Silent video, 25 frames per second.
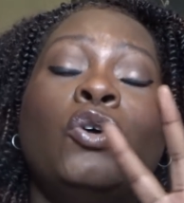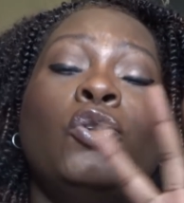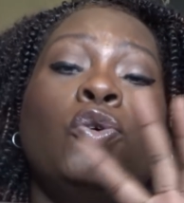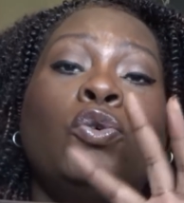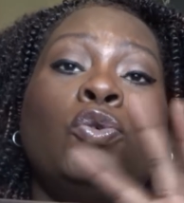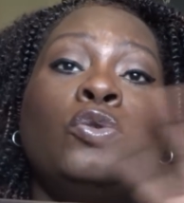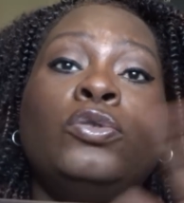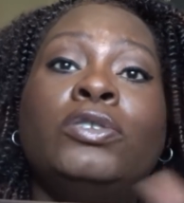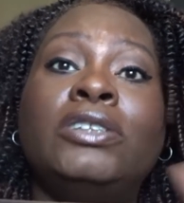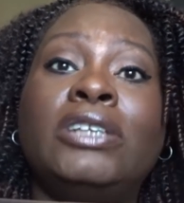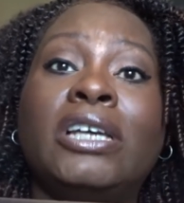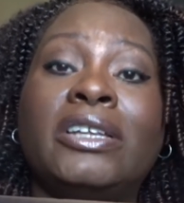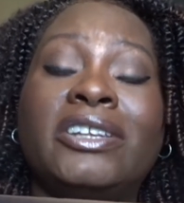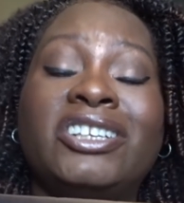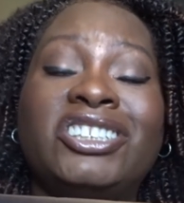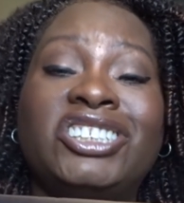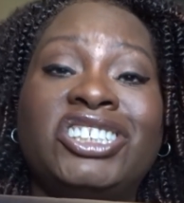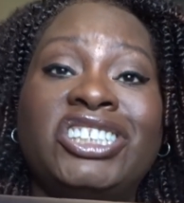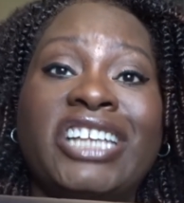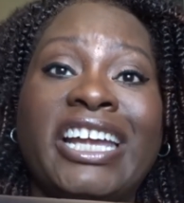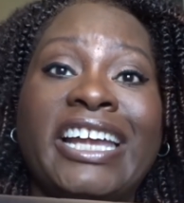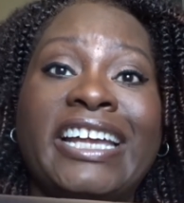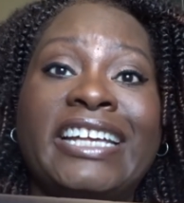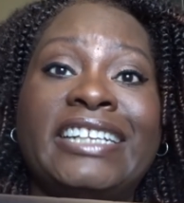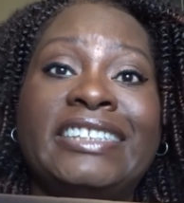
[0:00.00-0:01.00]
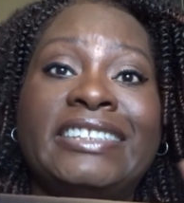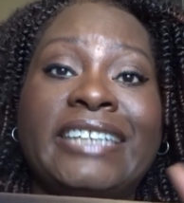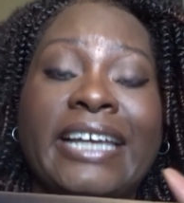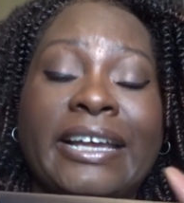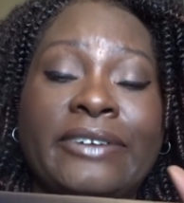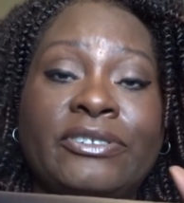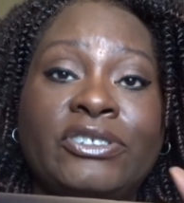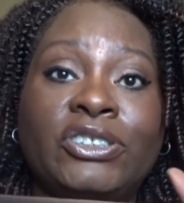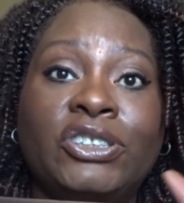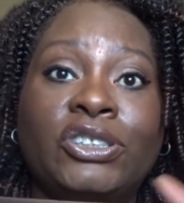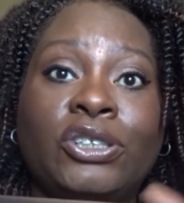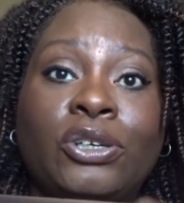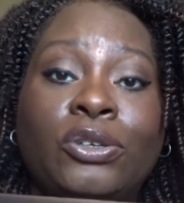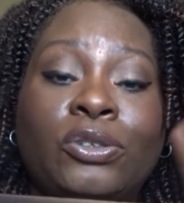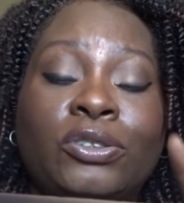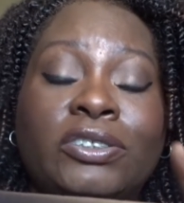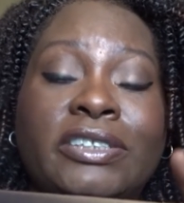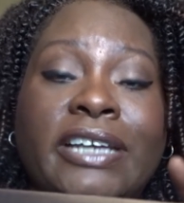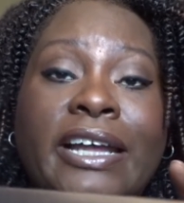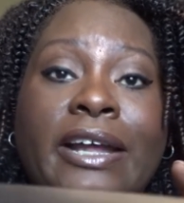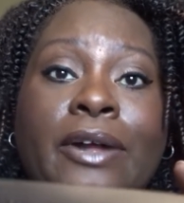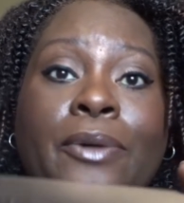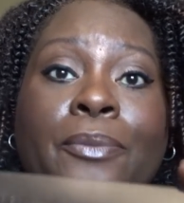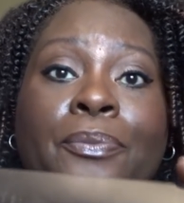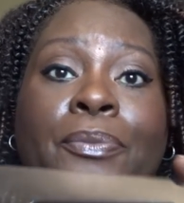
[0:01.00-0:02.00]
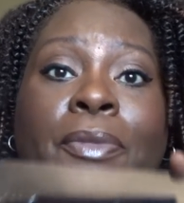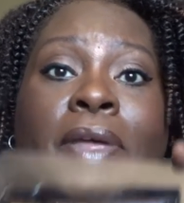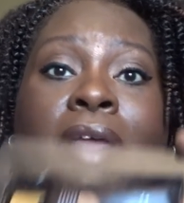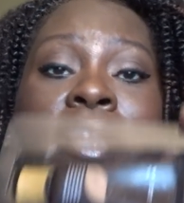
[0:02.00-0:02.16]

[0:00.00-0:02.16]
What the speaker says: All the other shades have sold out.